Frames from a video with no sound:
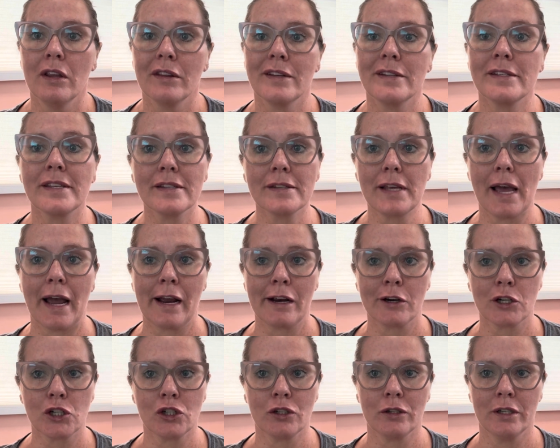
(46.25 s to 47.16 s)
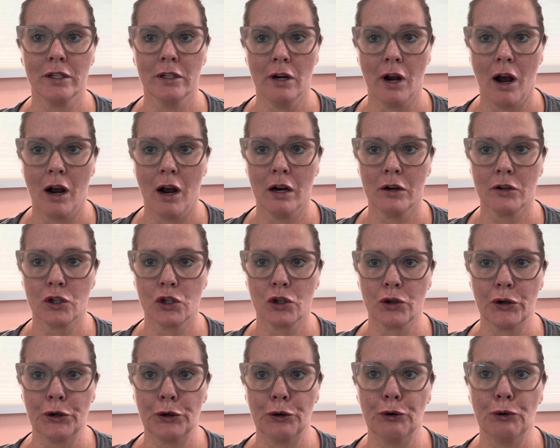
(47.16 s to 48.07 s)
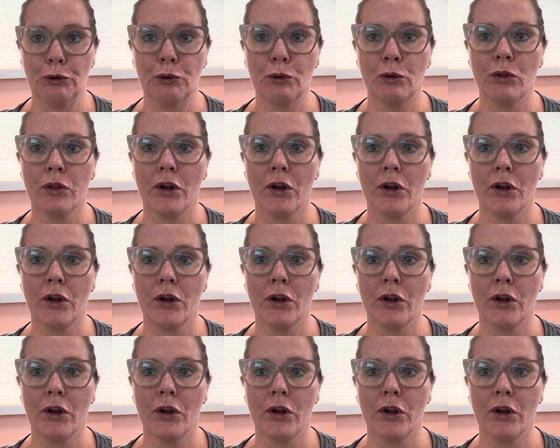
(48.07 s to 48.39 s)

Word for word: This is actually not true.